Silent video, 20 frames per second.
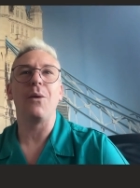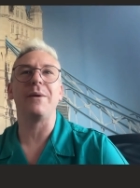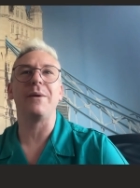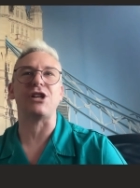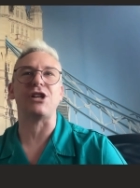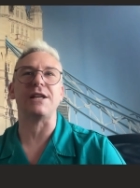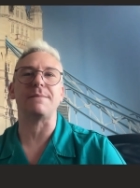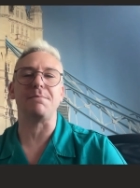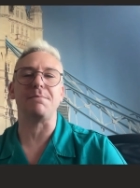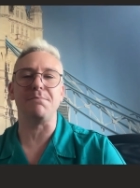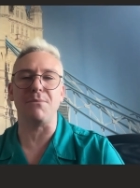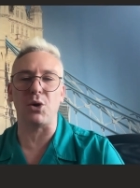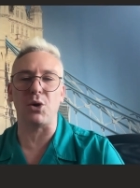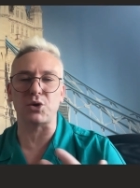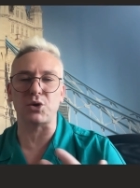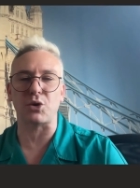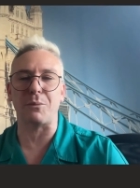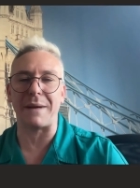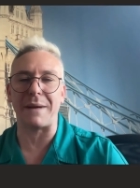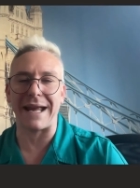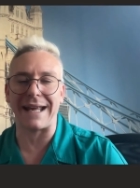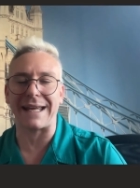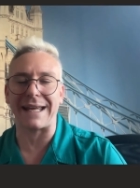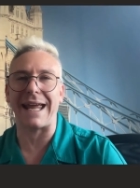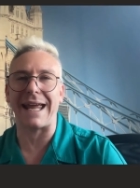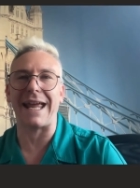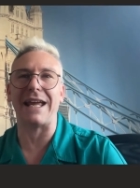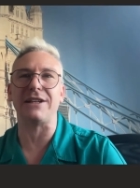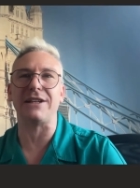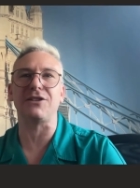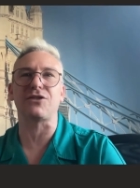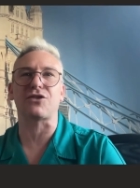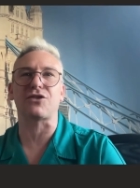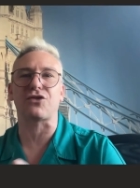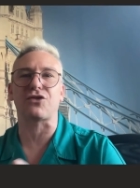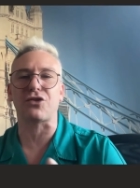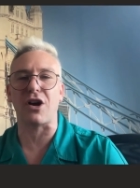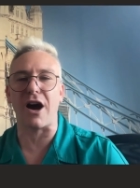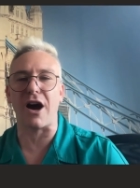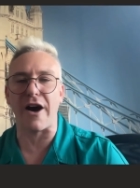which is model making,
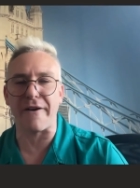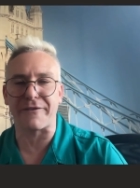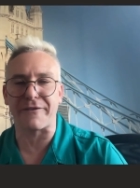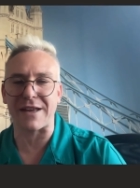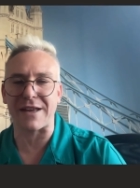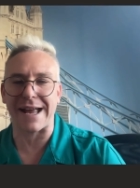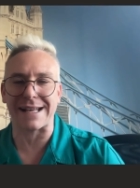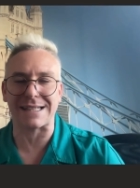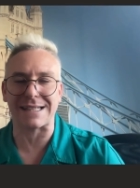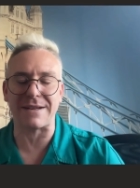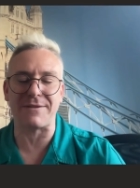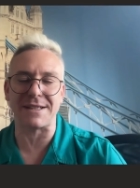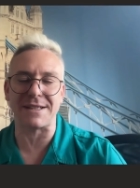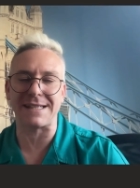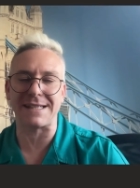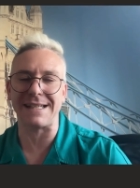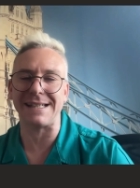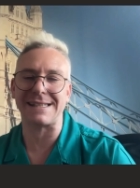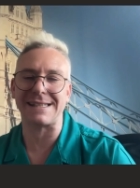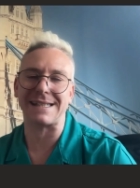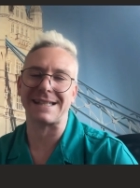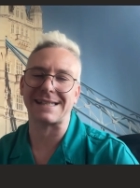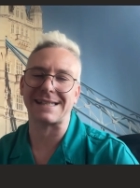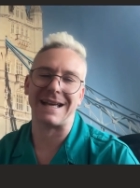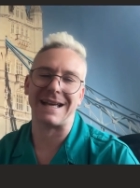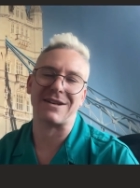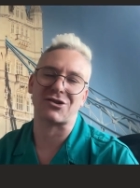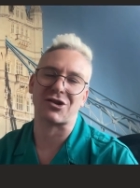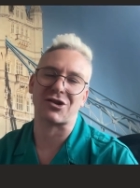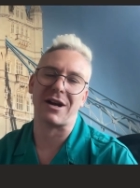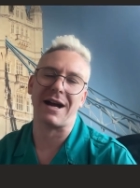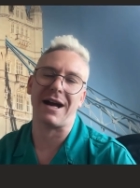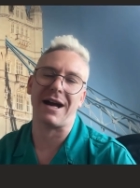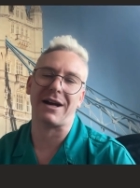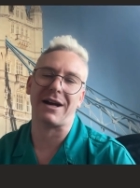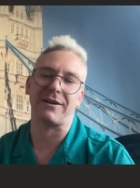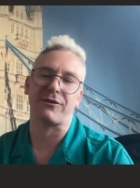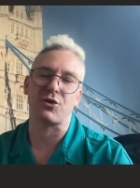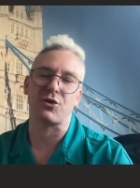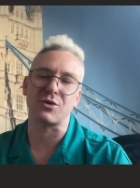craft activities, etc.
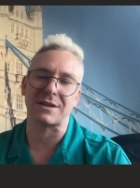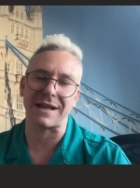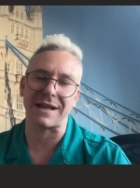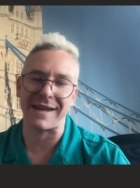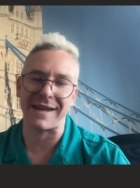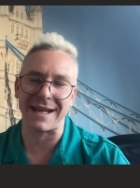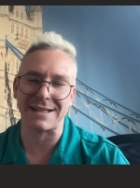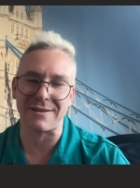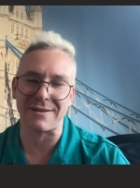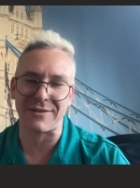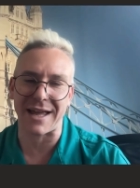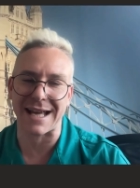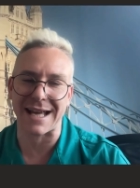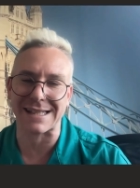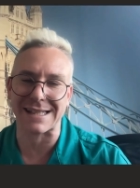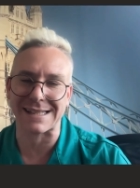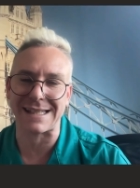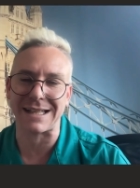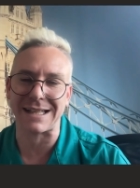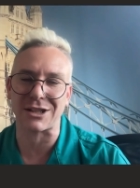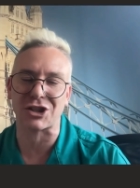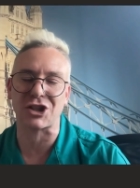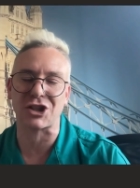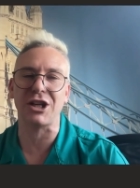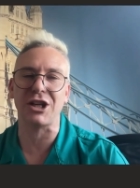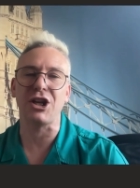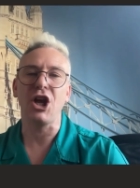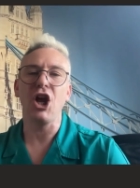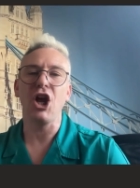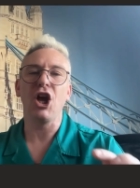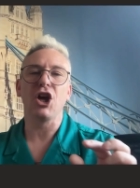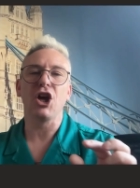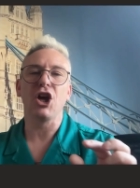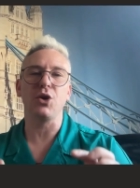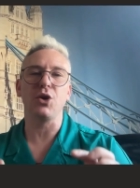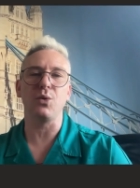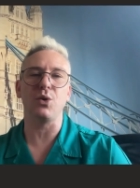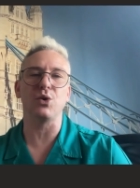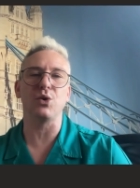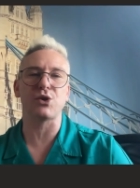And of course, at the end of that section,
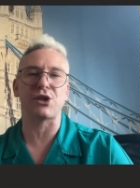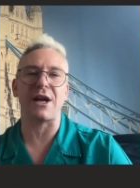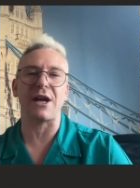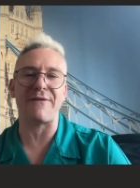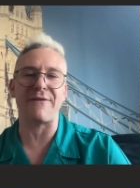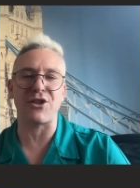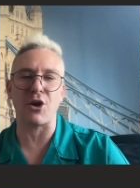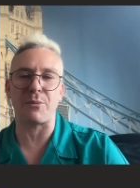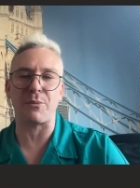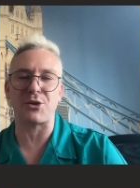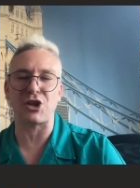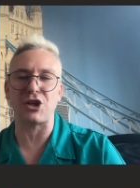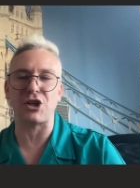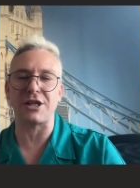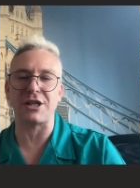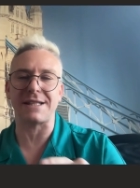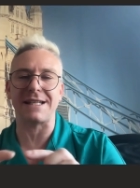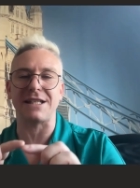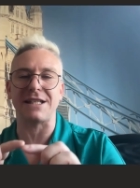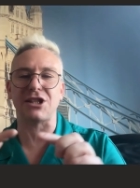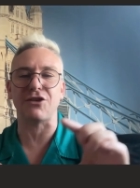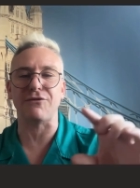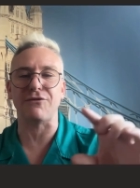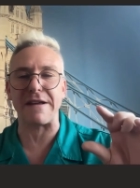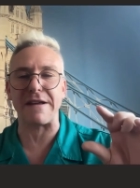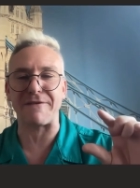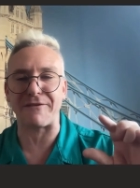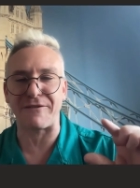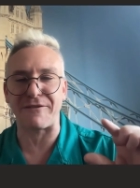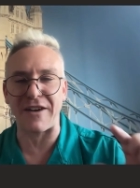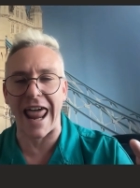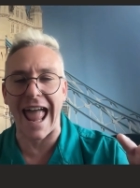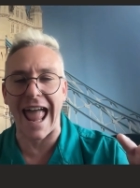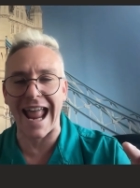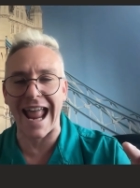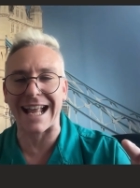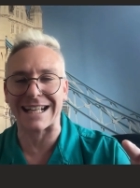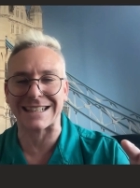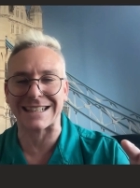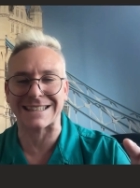you also have the opportunity to
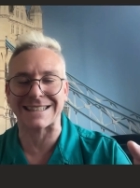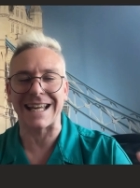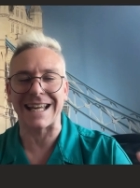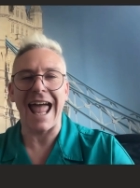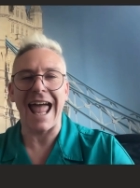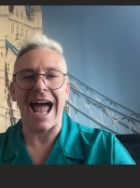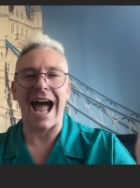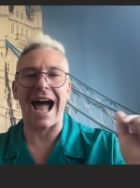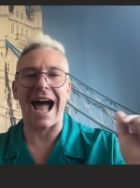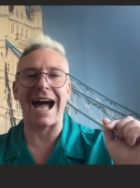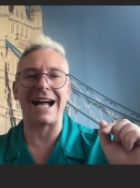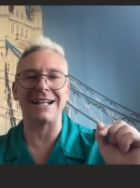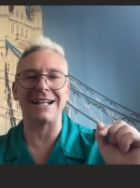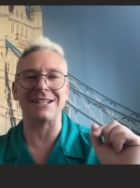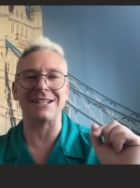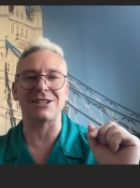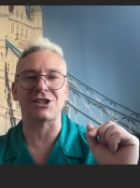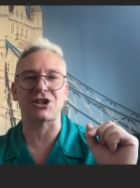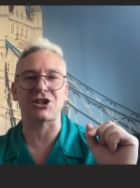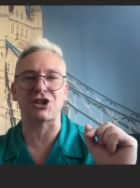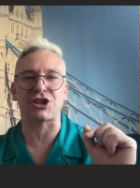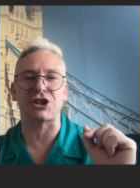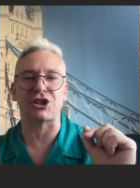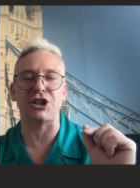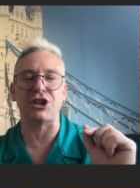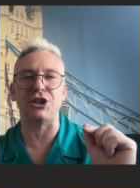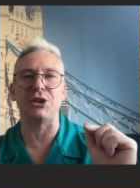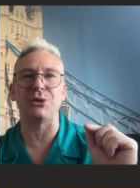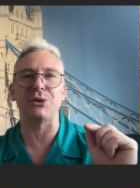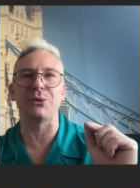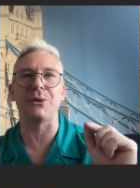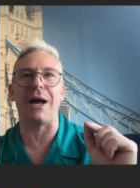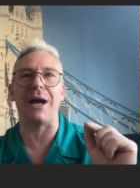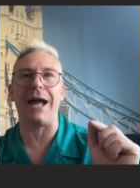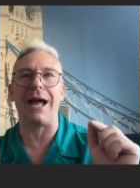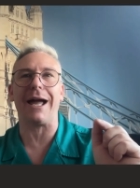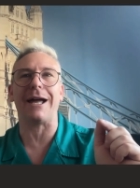reflect and to